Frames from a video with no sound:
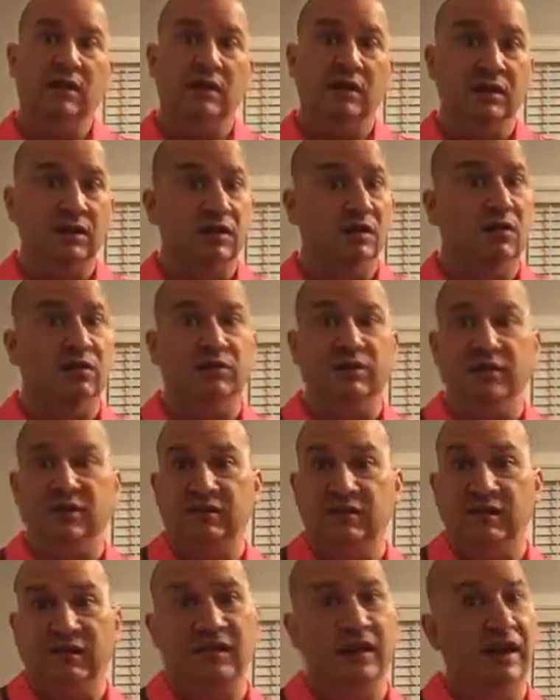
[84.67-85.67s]
And you don't
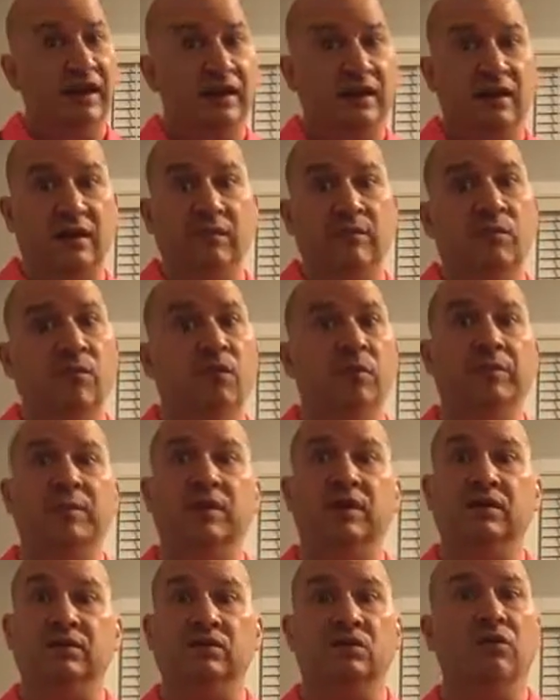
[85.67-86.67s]
need to get any more
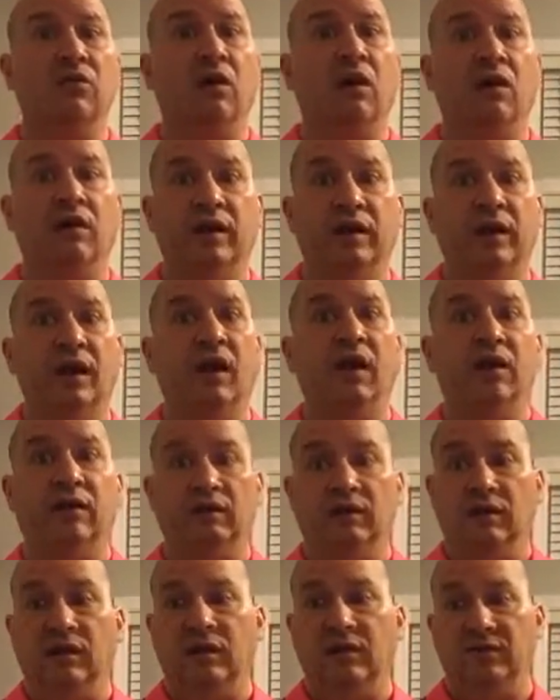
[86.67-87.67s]
because you already
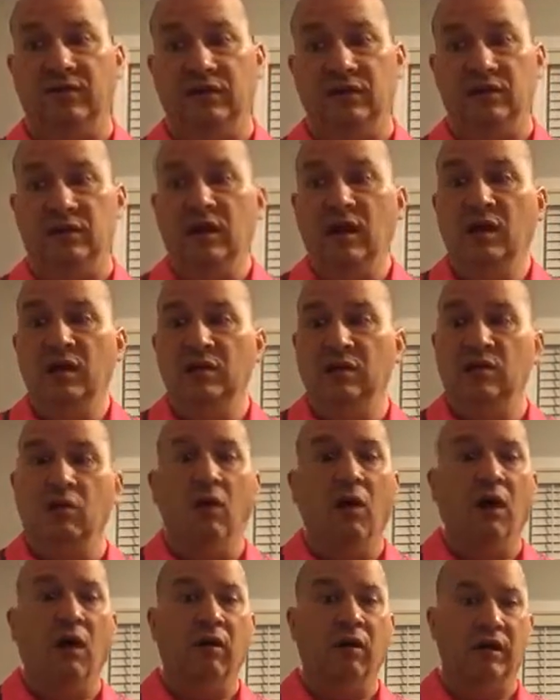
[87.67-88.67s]
are love and
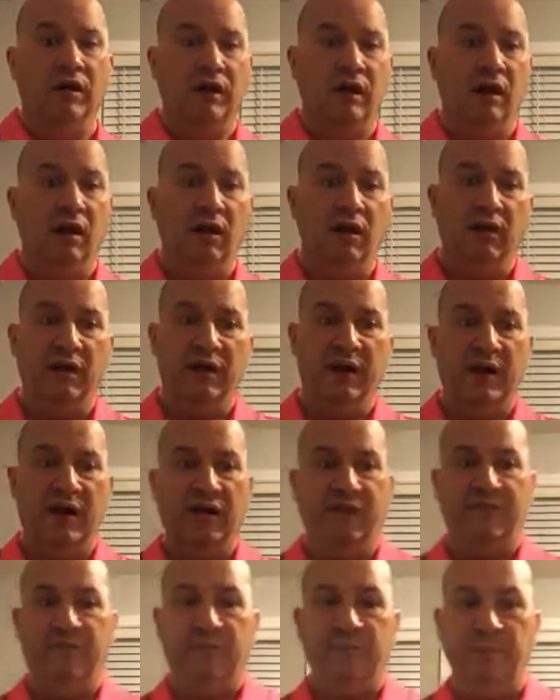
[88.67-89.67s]
you already are
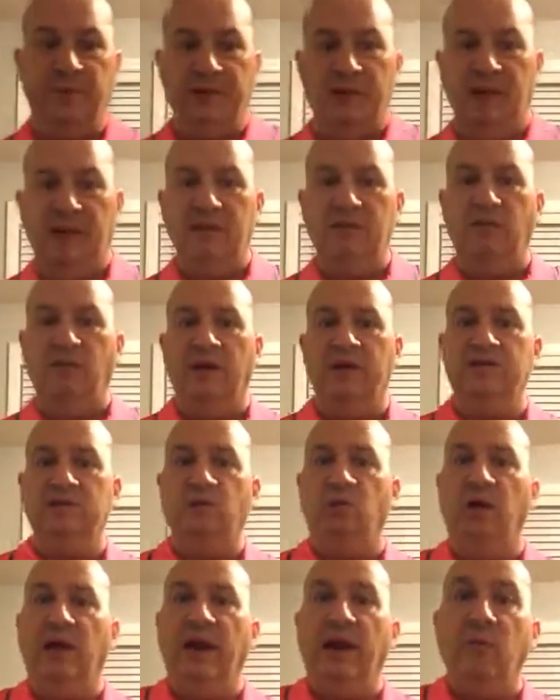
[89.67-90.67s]
enough. But
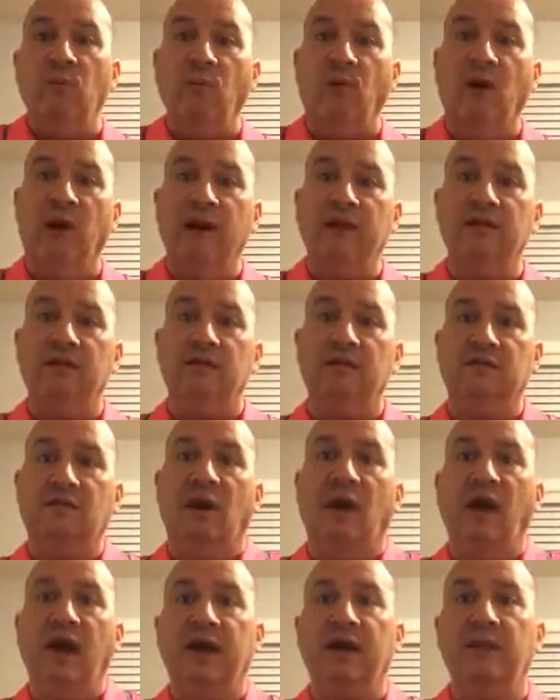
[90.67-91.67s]
anyways, what I wanted to
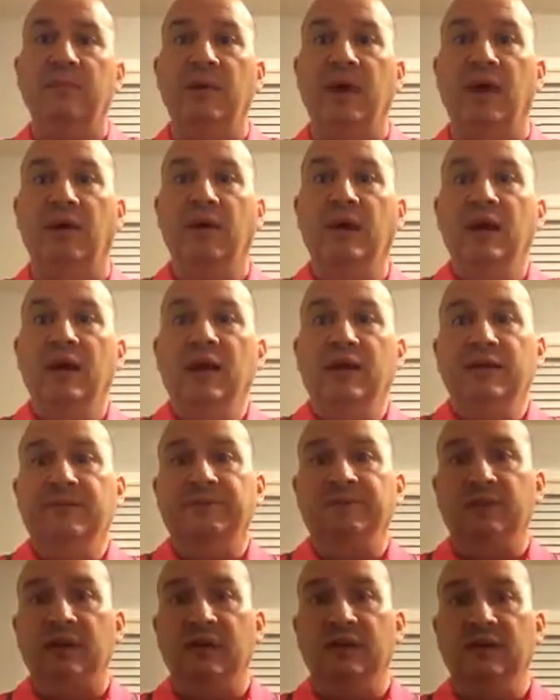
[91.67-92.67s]
talk about
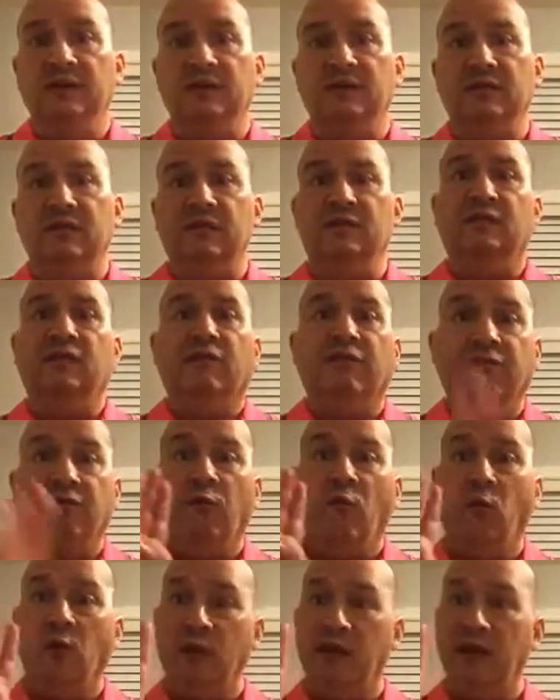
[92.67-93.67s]
is the
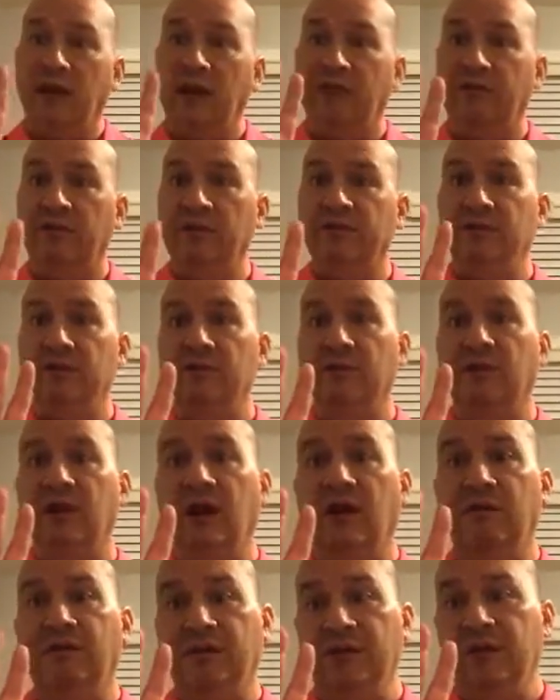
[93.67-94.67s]
4 levels of love.